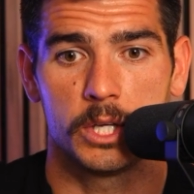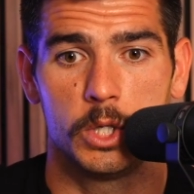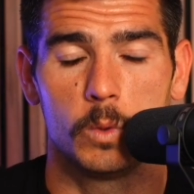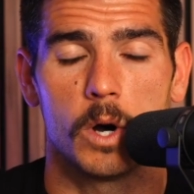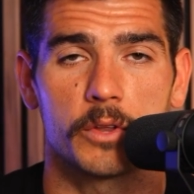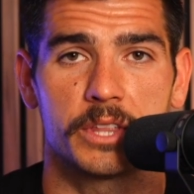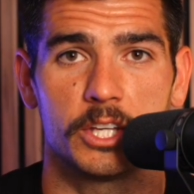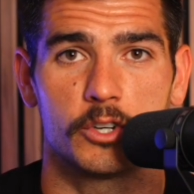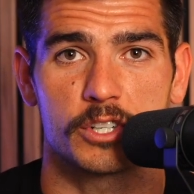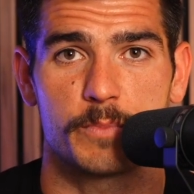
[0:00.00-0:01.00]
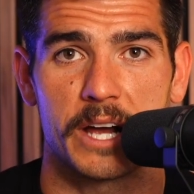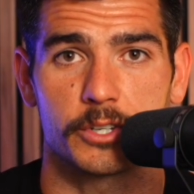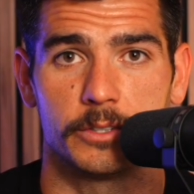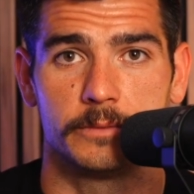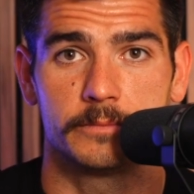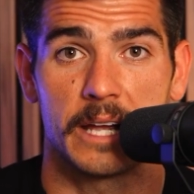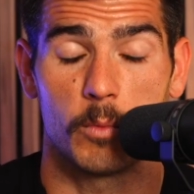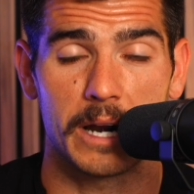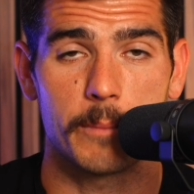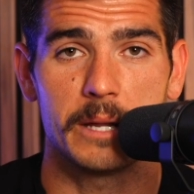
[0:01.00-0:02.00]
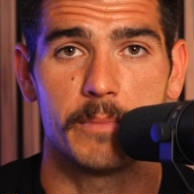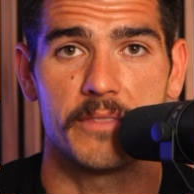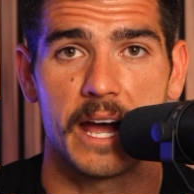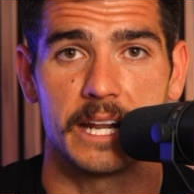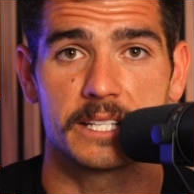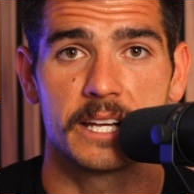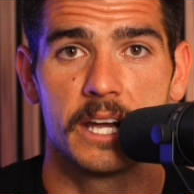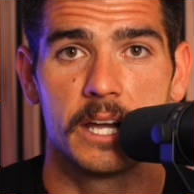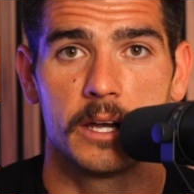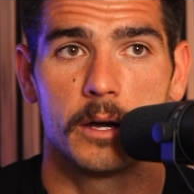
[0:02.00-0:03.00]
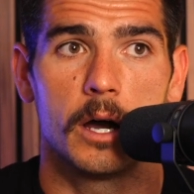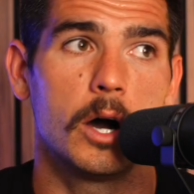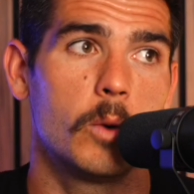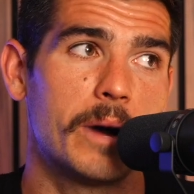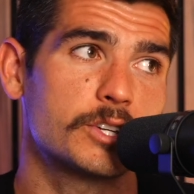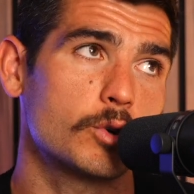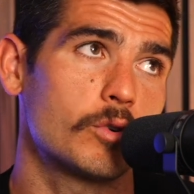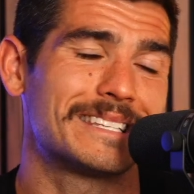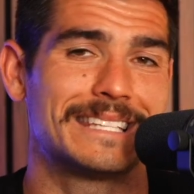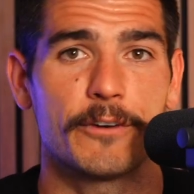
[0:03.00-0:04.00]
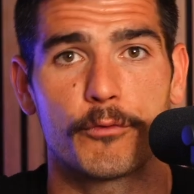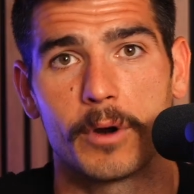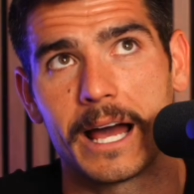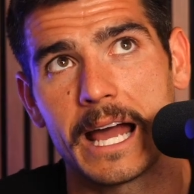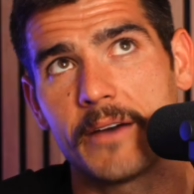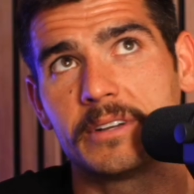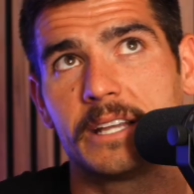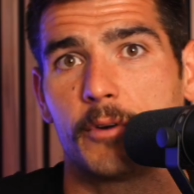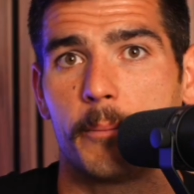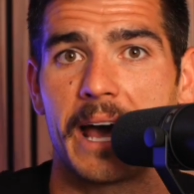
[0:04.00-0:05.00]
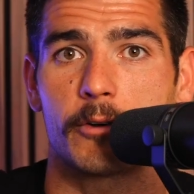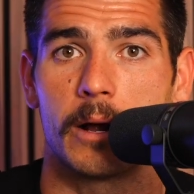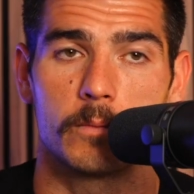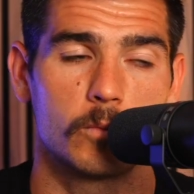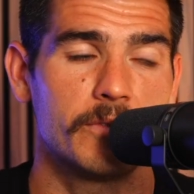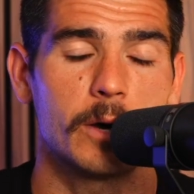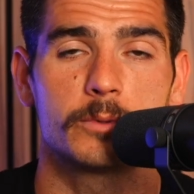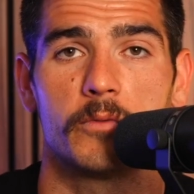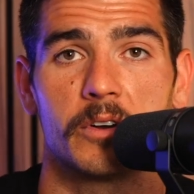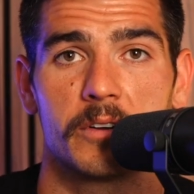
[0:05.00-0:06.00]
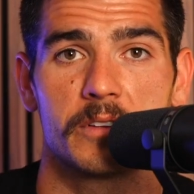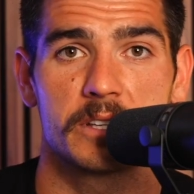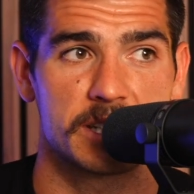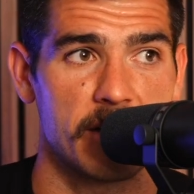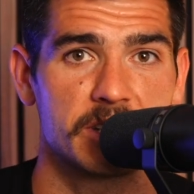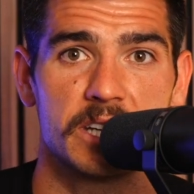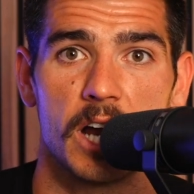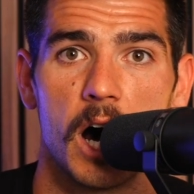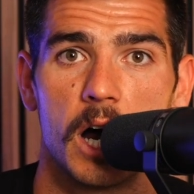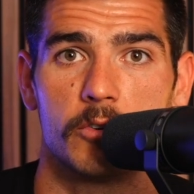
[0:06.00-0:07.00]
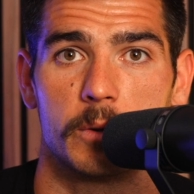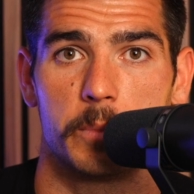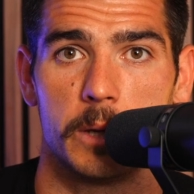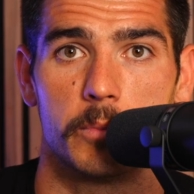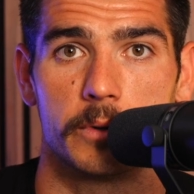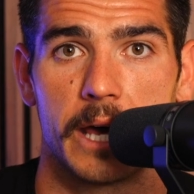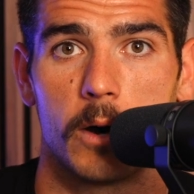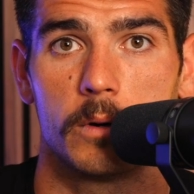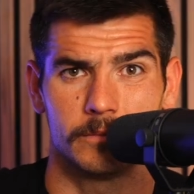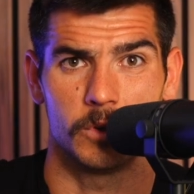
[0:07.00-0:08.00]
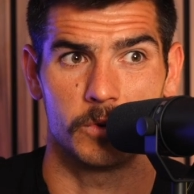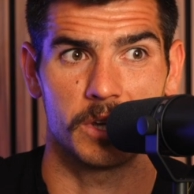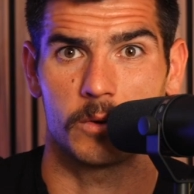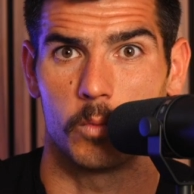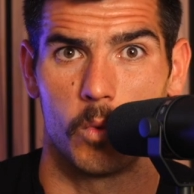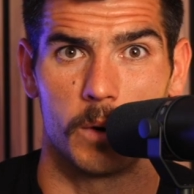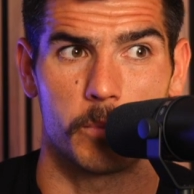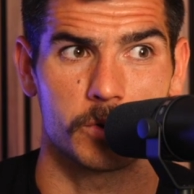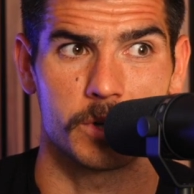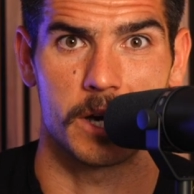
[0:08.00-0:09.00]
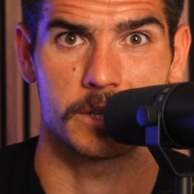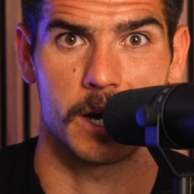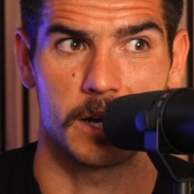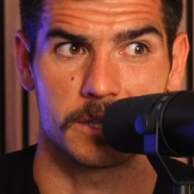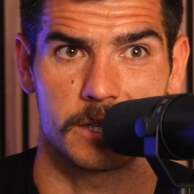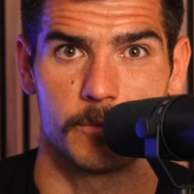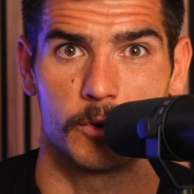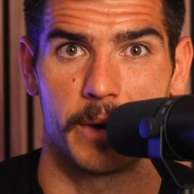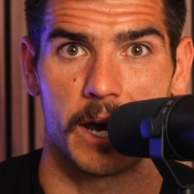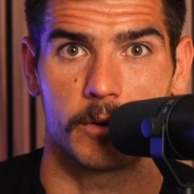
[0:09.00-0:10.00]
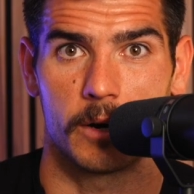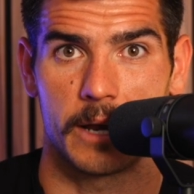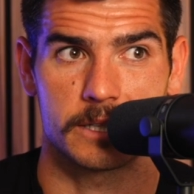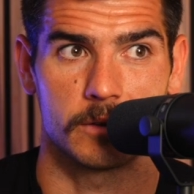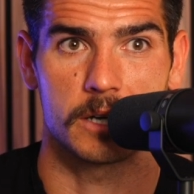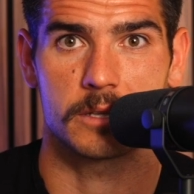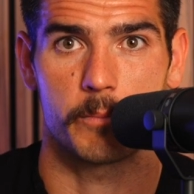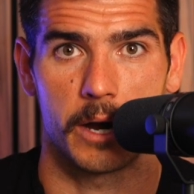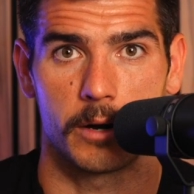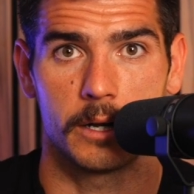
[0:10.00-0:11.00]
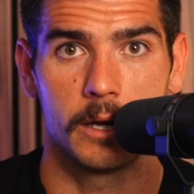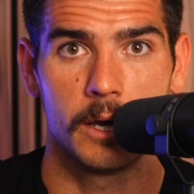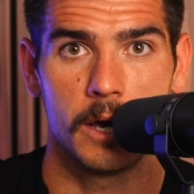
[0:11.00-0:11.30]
you all think you're special. And what I mean by that is, oh, my story's different. I have a different background. We've helped over 1,700 people now. You think one person hasn't had a similar background, hasn't lost a parent,